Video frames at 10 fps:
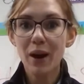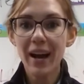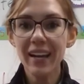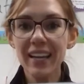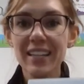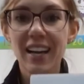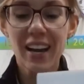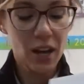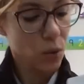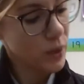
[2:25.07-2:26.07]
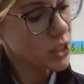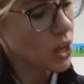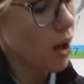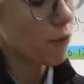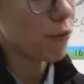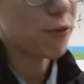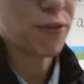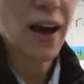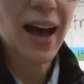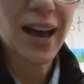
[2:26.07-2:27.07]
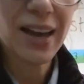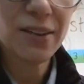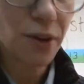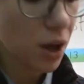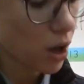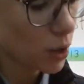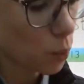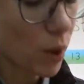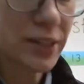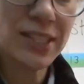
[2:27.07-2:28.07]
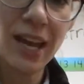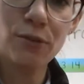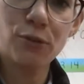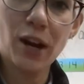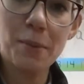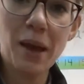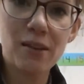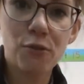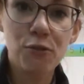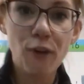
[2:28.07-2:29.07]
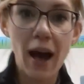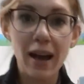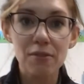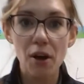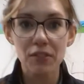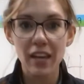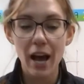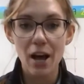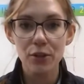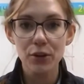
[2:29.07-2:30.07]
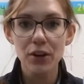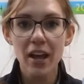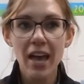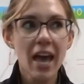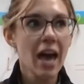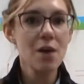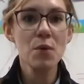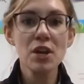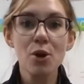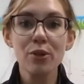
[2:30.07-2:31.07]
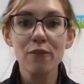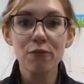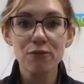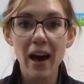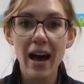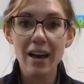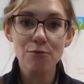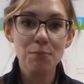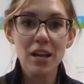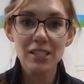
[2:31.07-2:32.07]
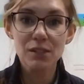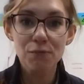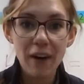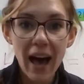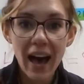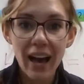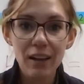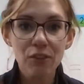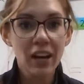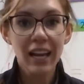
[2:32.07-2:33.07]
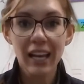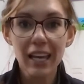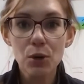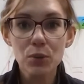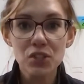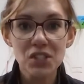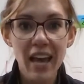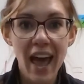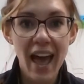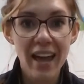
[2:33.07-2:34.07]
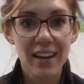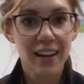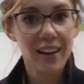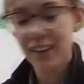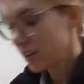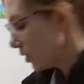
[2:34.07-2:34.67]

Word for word: Right. We saw five on one 10 frame and five on the other. And we know that five plus five equals 10.